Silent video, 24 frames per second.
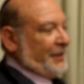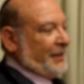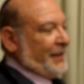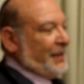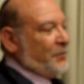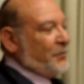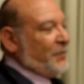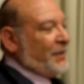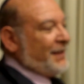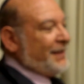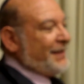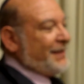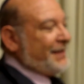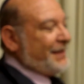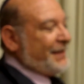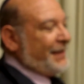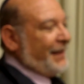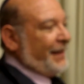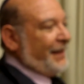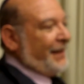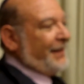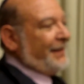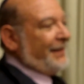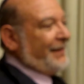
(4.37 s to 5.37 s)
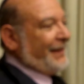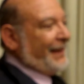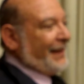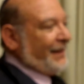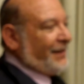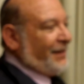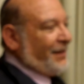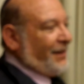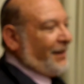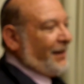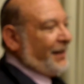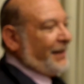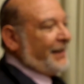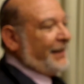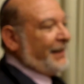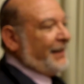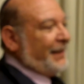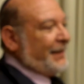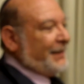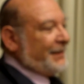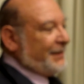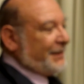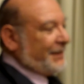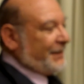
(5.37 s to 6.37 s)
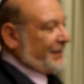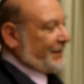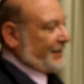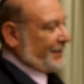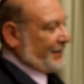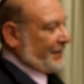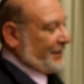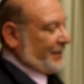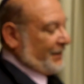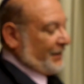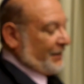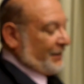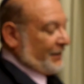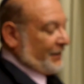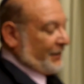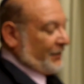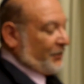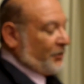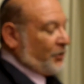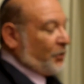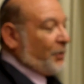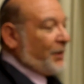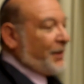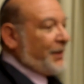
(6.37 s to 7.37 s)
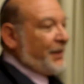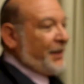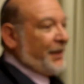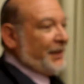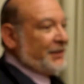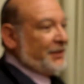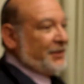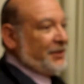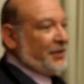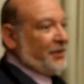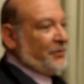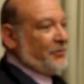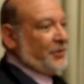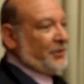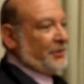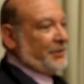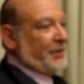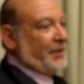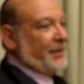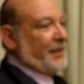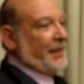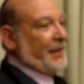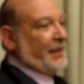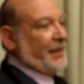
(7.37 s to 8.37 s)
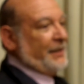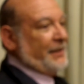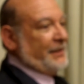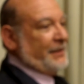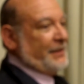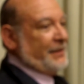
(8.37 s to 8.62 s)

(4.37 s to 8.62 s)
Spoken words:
then we can see that God is doing things in our world today.